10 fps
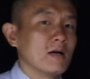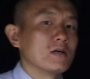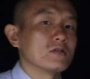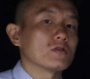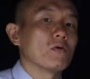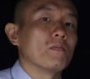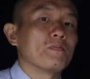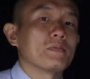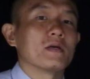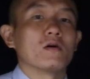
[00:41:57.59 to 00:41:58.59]
So
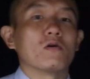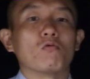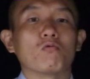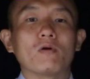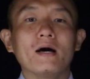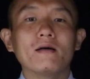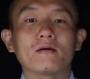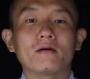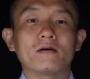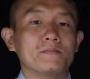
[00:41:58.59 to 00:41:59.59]

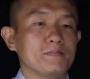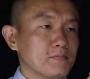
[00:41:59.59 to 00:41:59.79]
rather